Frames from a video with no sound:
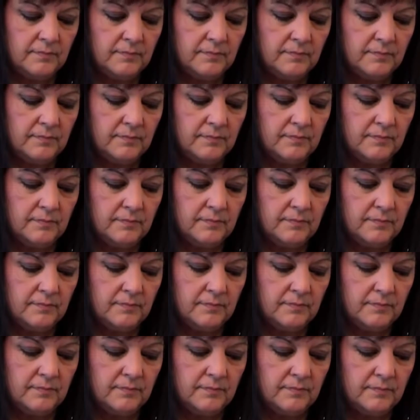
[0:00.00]

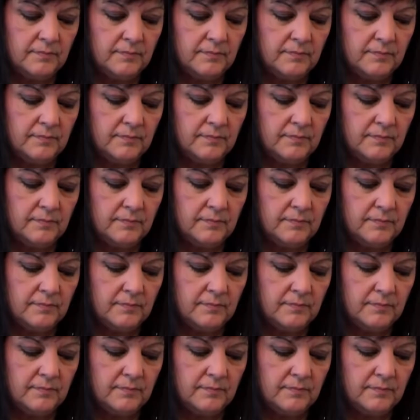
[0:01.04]

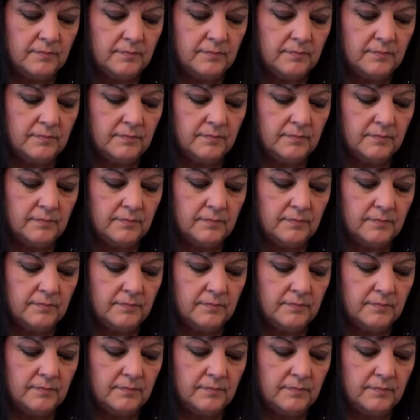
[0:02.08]

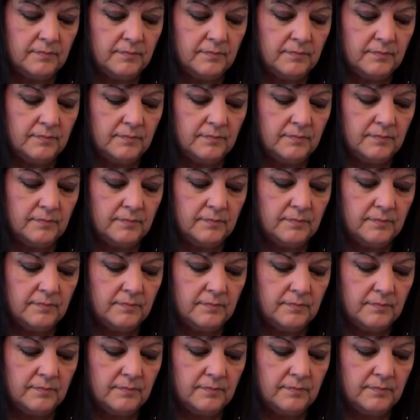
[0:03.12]

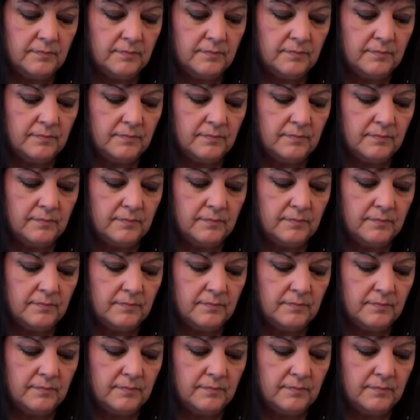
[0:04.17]
No words are spoken by the person on screen.